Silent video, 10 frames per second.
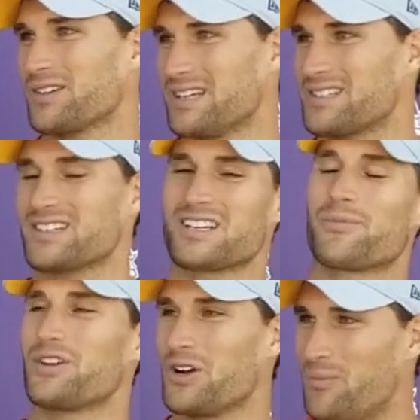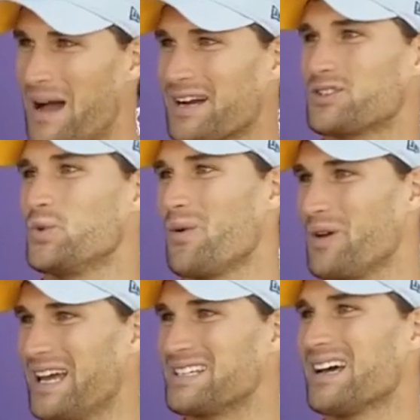this as something to go back to when we
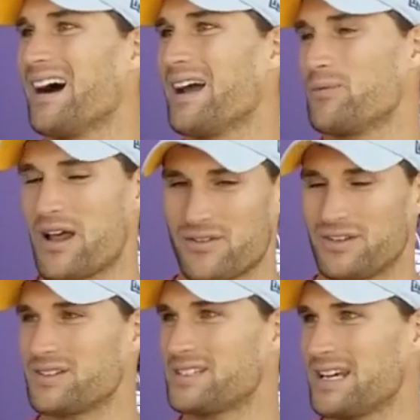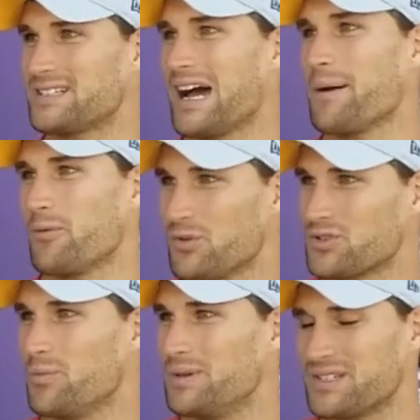had time rather than take time when we're
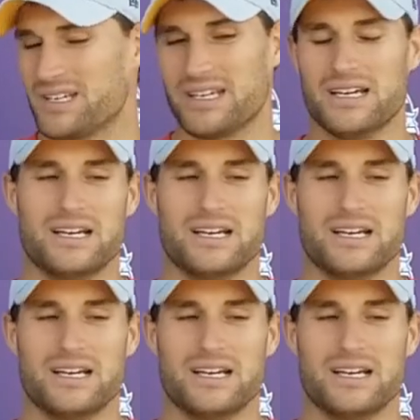so busy.